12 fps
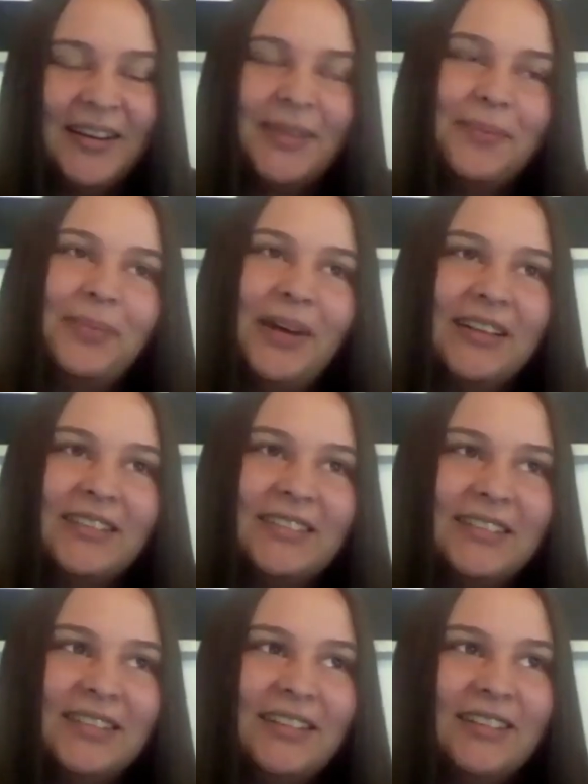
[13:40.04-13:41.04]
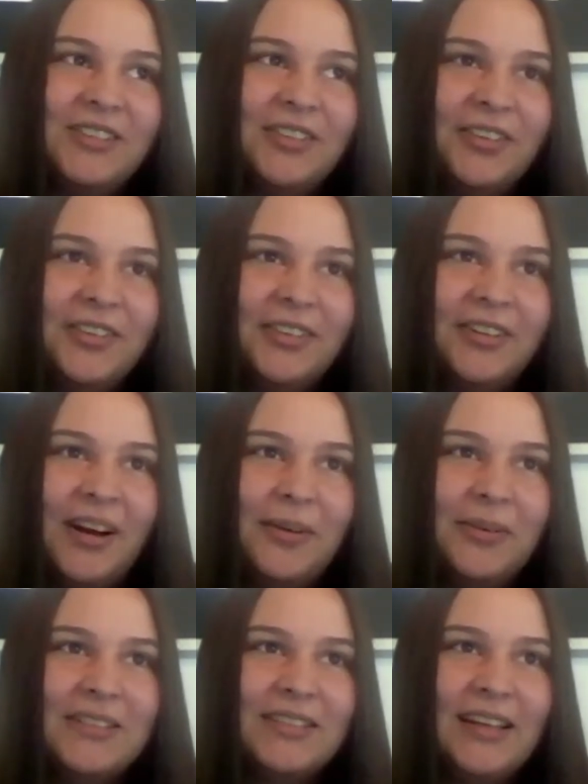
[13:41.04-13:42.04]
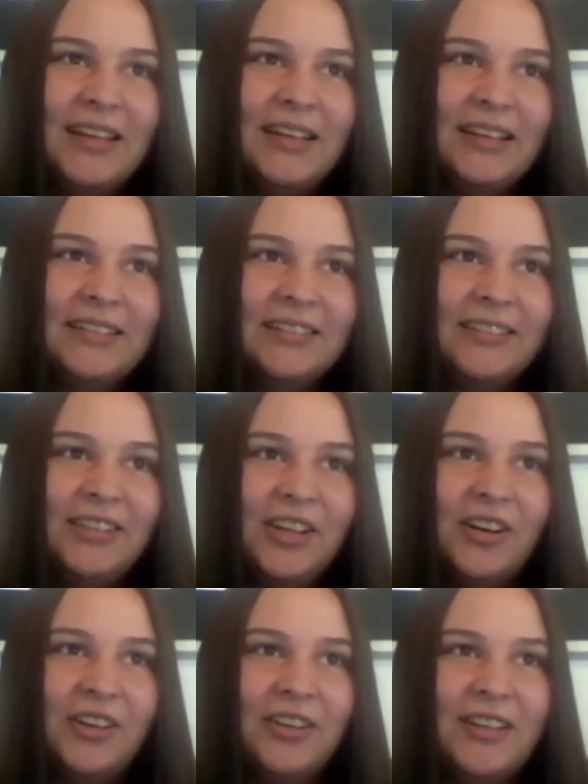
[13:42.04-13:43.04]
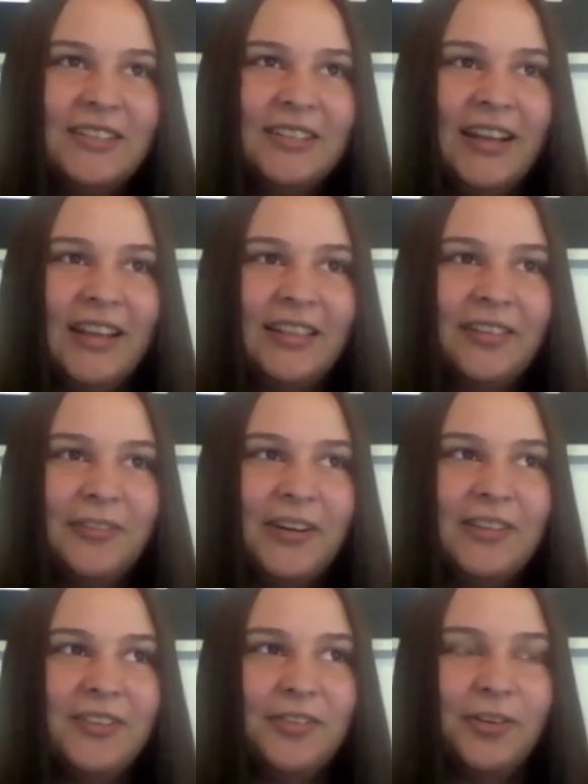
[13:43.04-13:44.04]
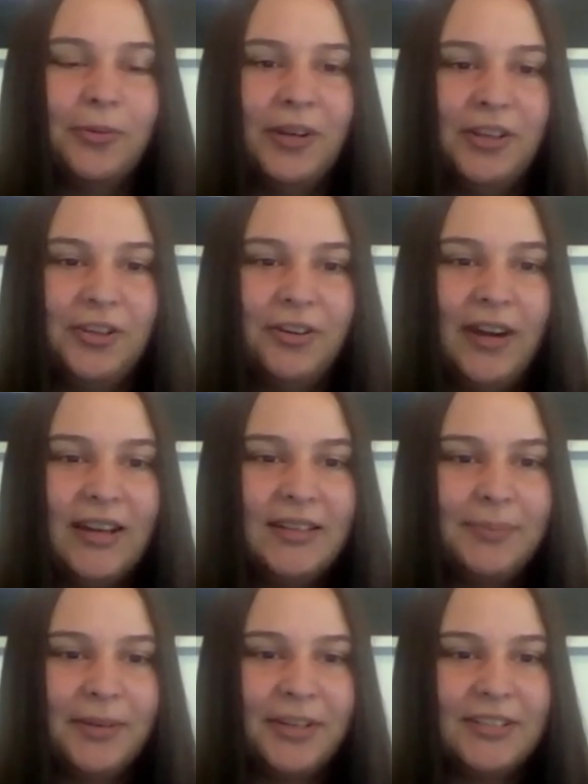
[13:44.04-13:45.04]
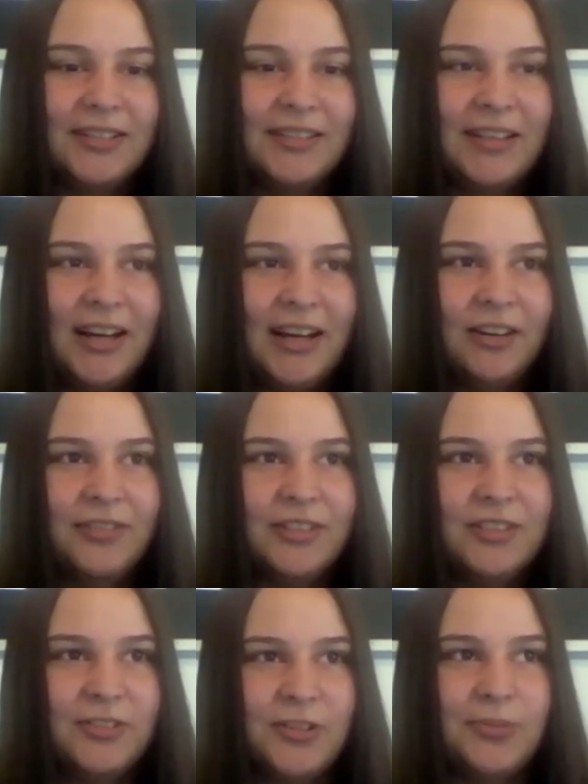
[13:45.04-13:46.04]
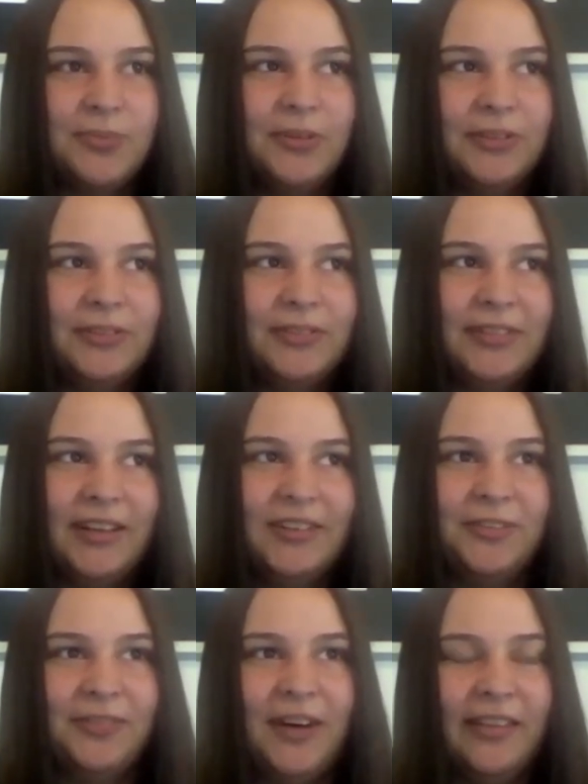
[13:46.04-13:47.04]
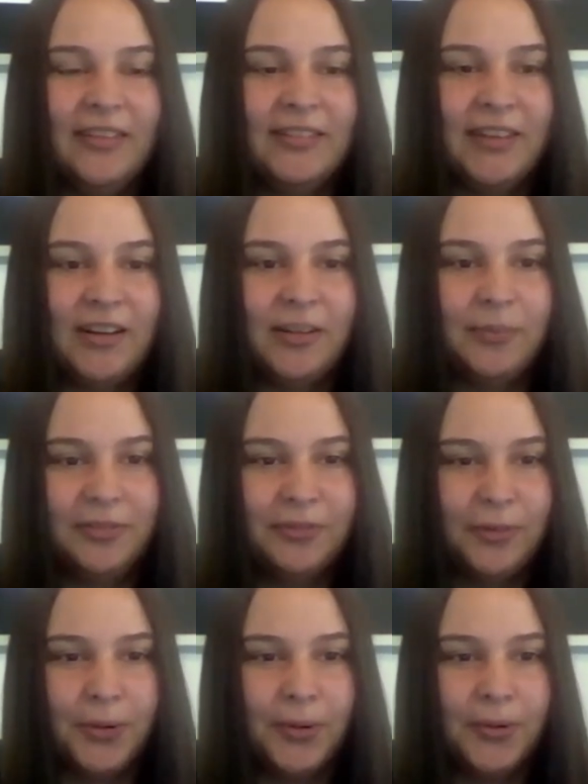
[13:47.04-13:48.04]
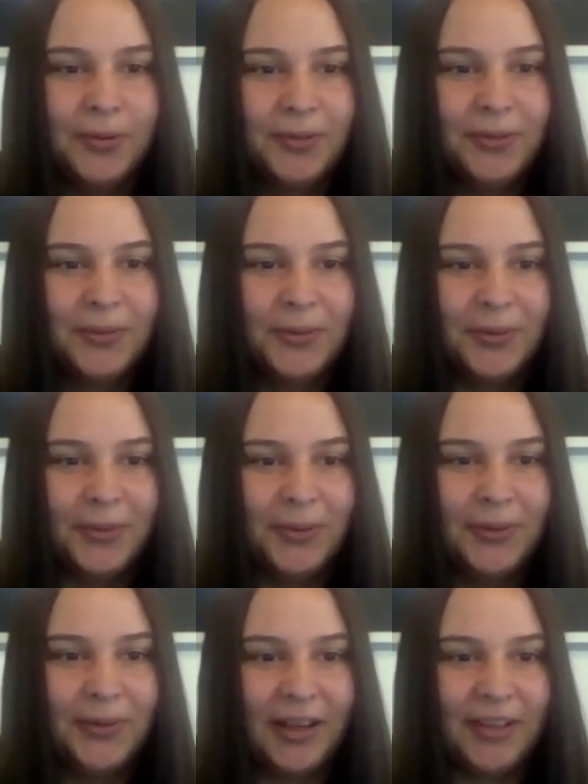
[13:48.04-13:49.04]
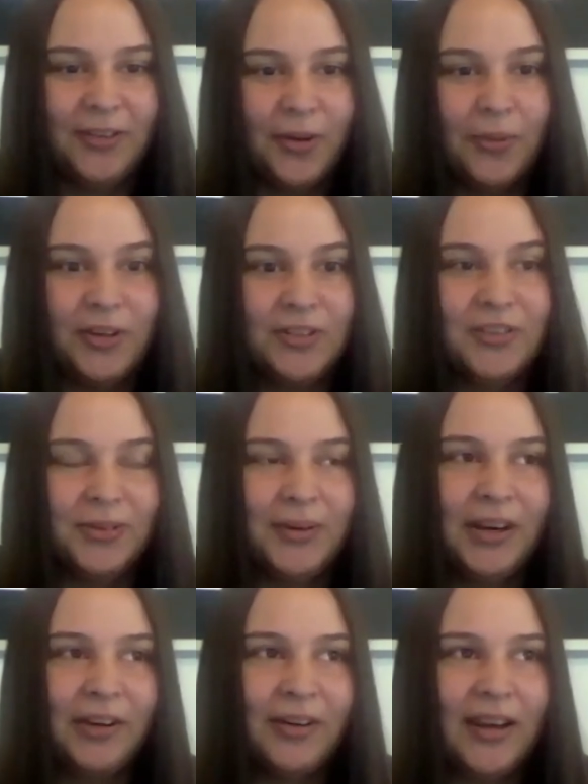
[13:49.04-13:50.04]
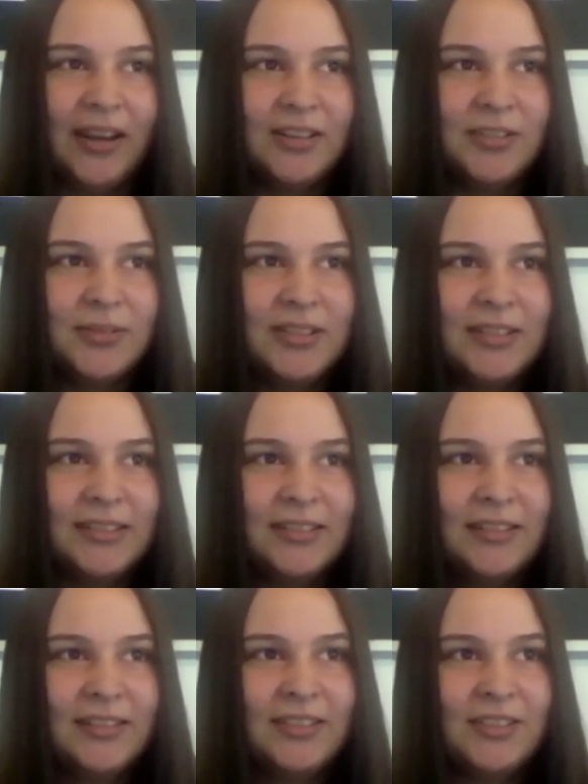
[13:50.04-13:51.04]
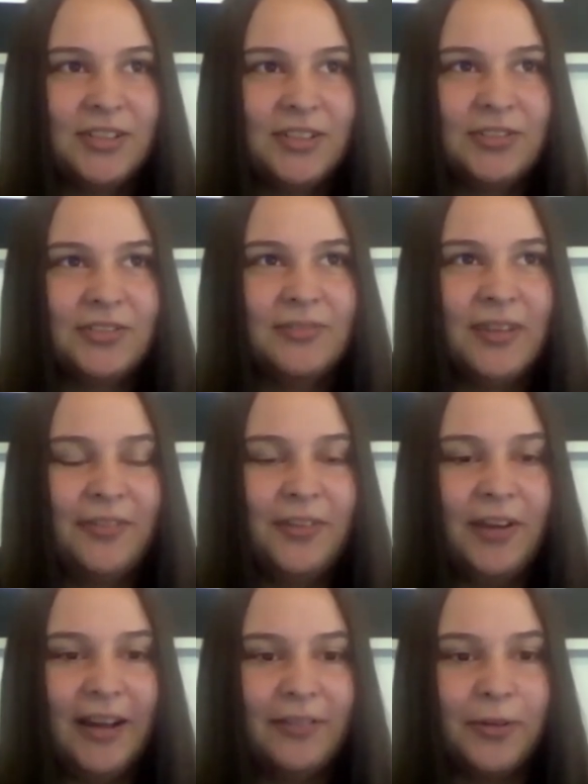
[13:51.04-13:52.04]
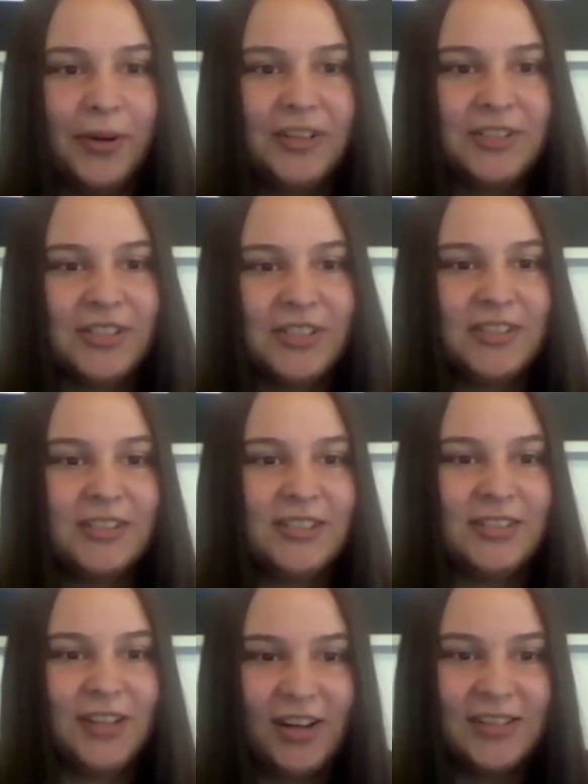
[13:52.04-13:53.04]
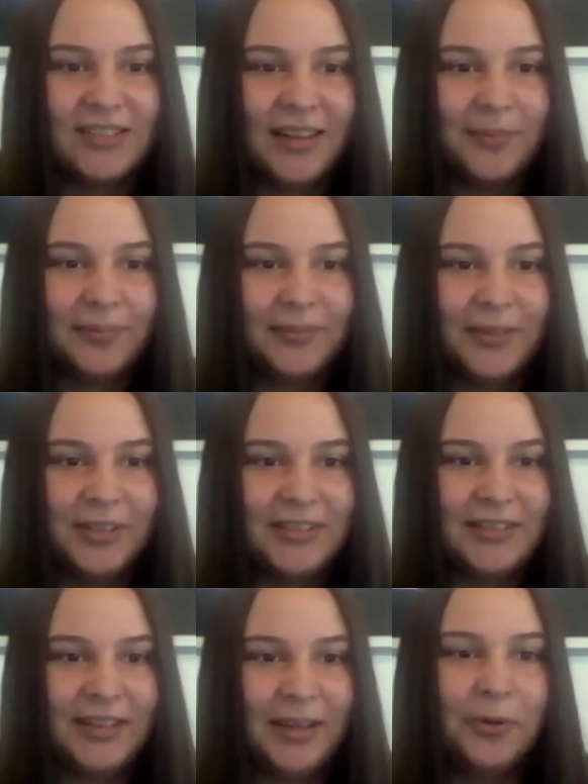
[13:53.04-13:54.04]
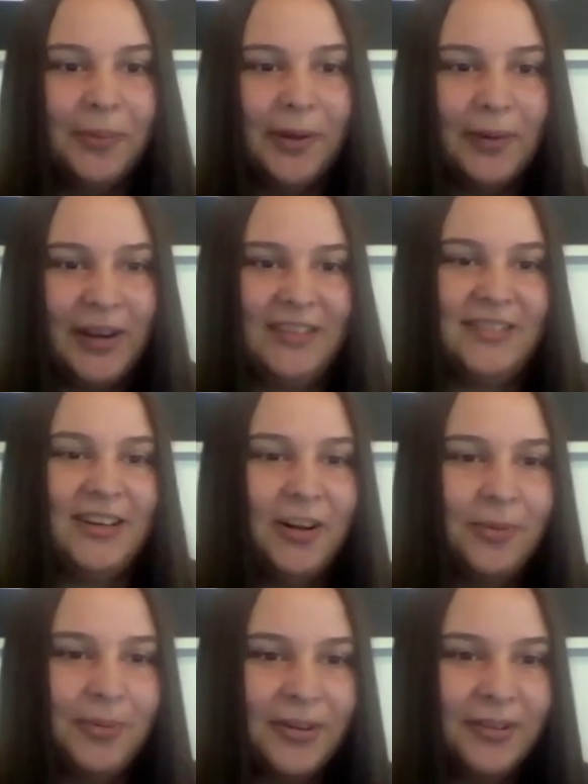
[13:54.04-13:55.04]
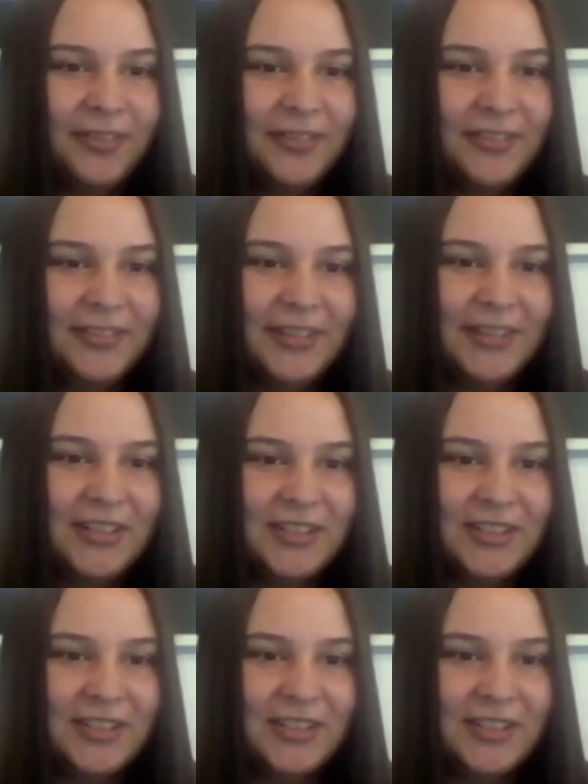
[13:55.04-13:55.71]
But so I would say, you need to let the rescue know where you're at, because it's kind of assumed that you've either done it before or like you know what you're doing going into it. So if you have questions, just ask them, because they will be willing to help you. They